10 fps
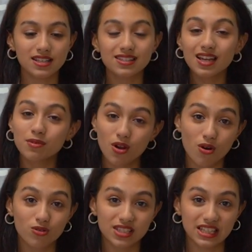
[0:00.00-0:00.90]
as time
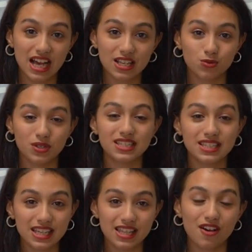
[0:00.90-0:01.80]
goes and as we
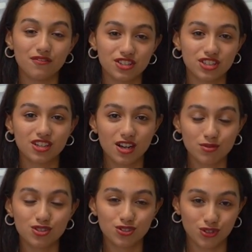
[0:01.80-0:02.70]
see that vision
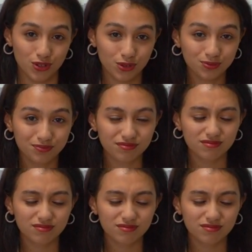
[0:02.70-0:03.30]
comes true,